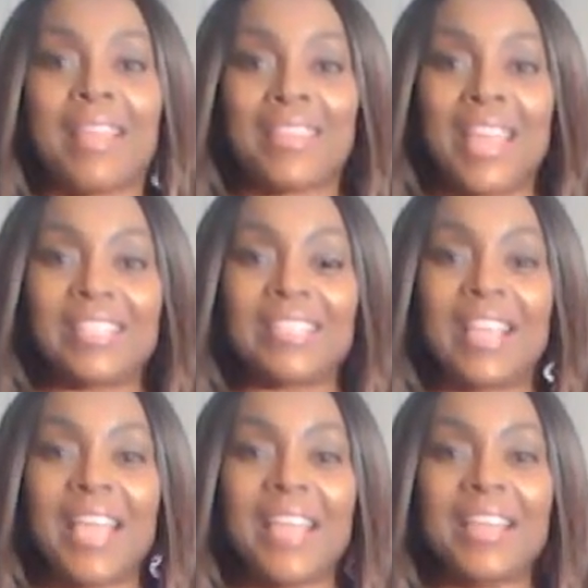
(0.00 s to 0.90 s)
thanks
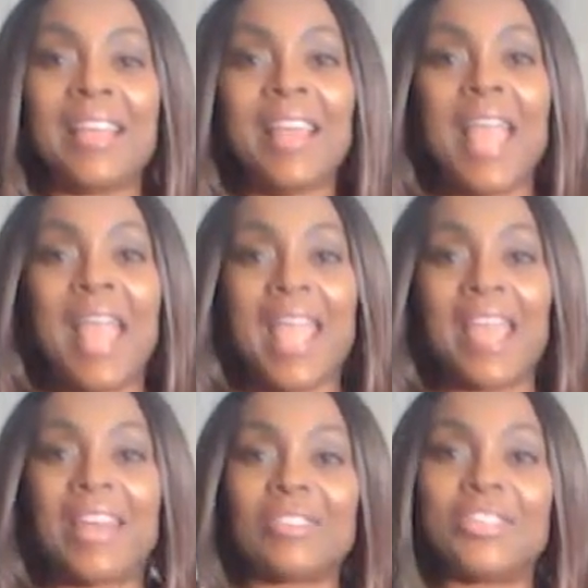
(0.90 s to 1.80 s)
again,
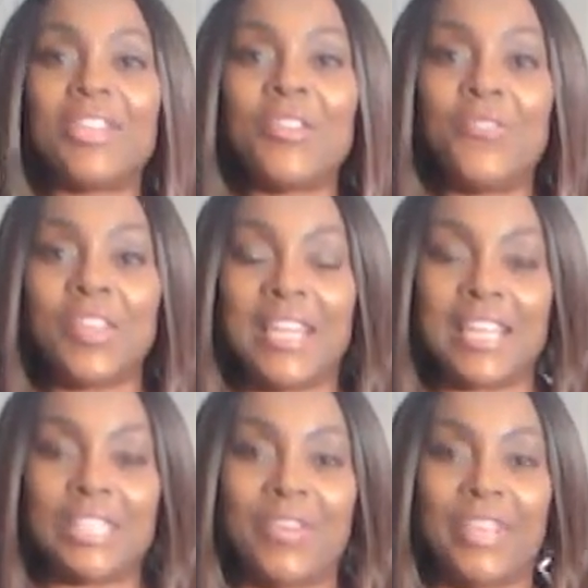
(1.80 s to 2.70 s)
and I'll see you for the
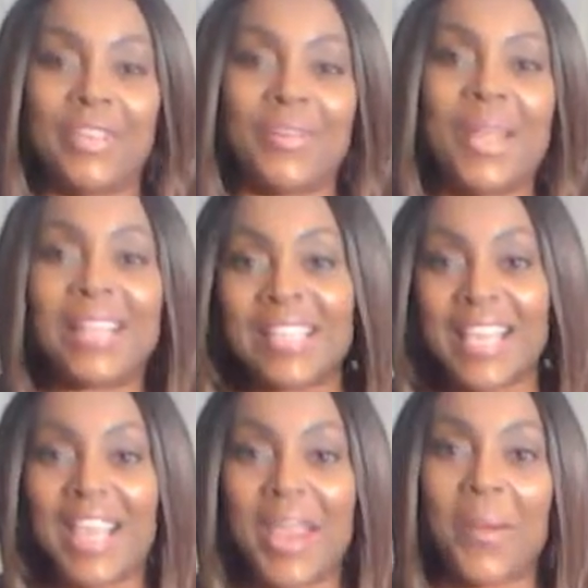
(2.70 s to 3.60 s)
next video.
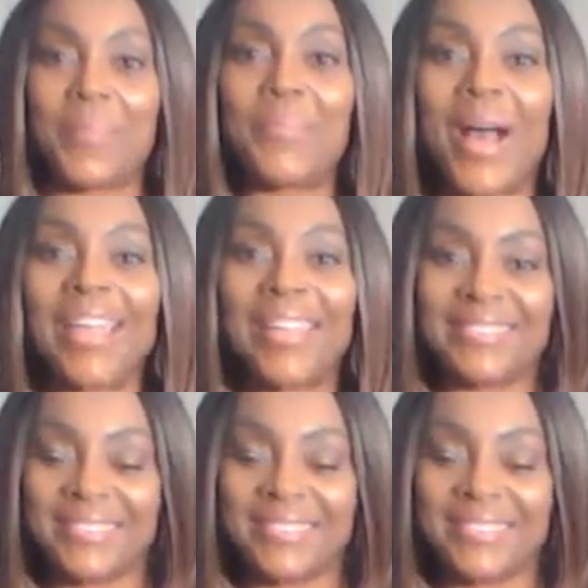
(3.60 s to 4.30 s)
Take care. Bye.